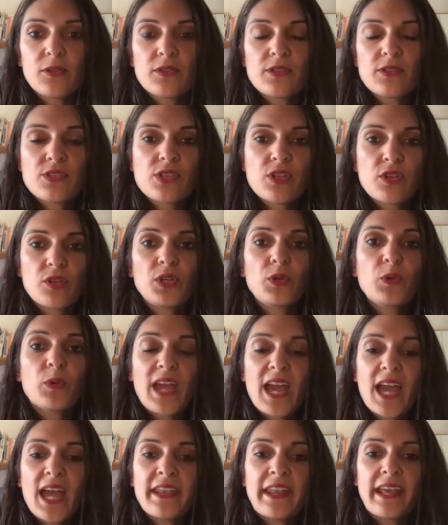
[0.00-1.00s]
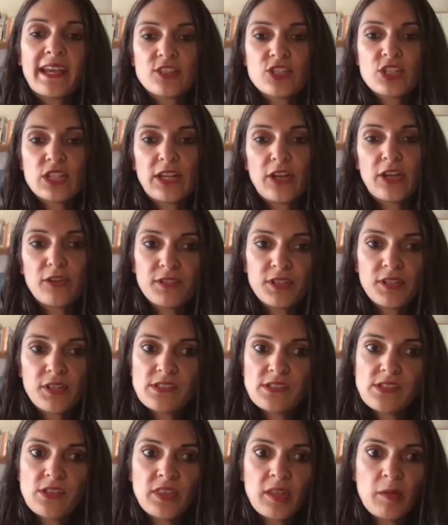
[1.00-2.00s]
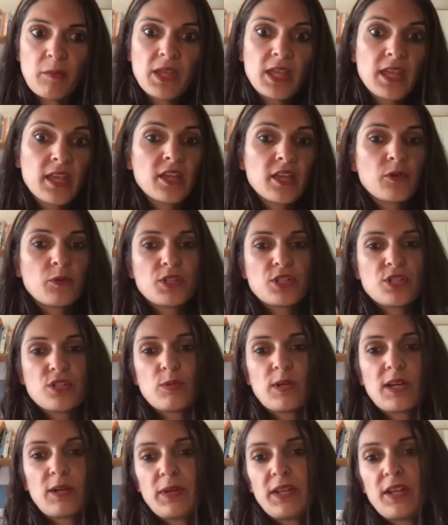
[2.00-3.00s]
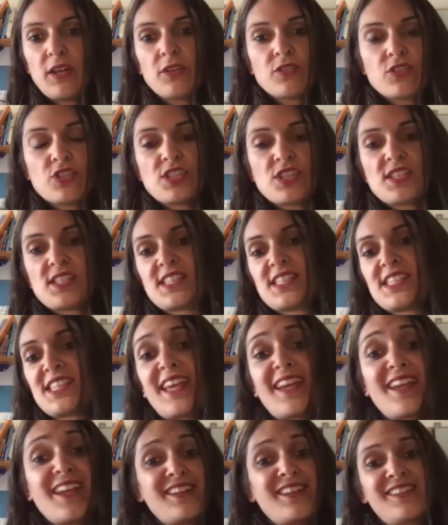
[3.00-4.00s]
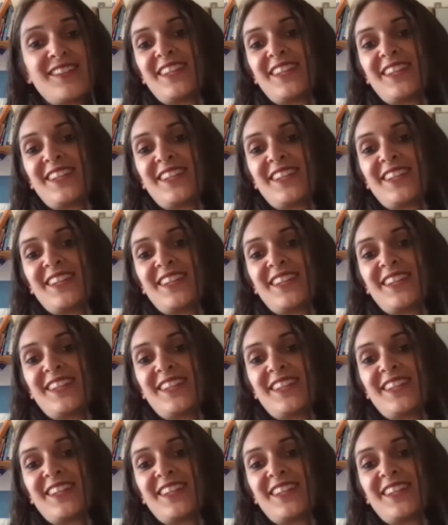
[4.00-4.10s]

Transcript: So you can actually overdose on them, which is why we don't just say,